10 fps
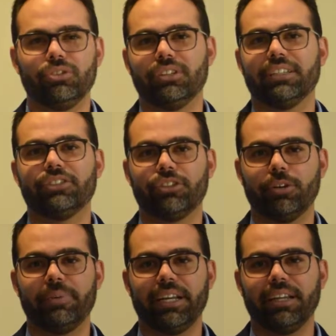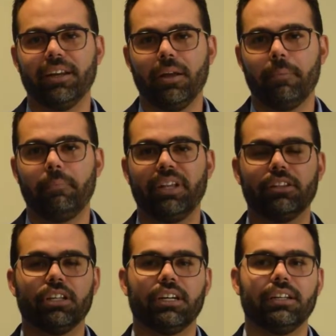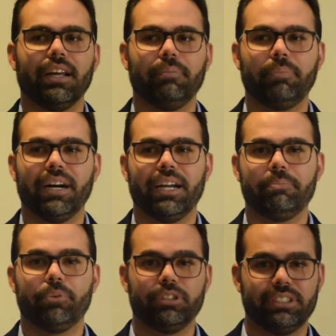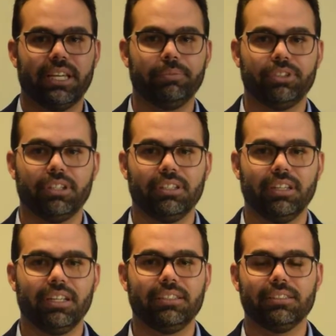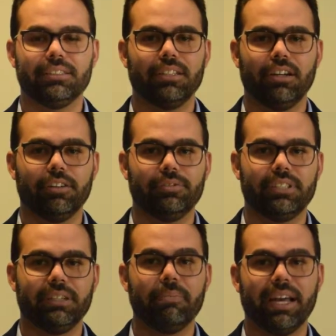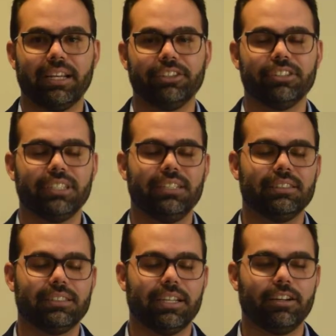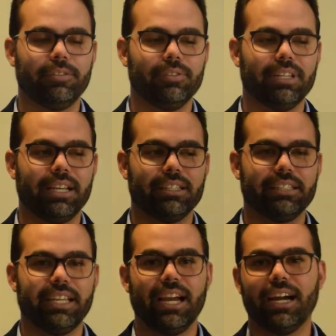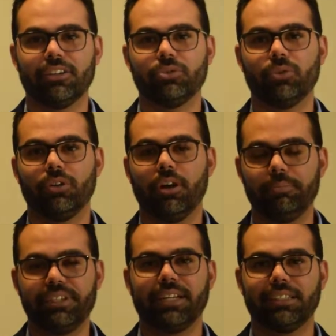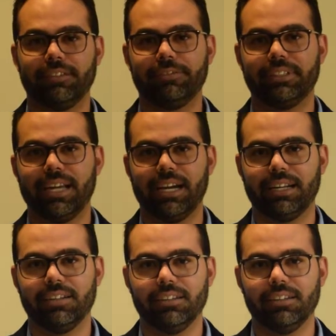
to the survey being done by perception of the managers instead of like the actual objective data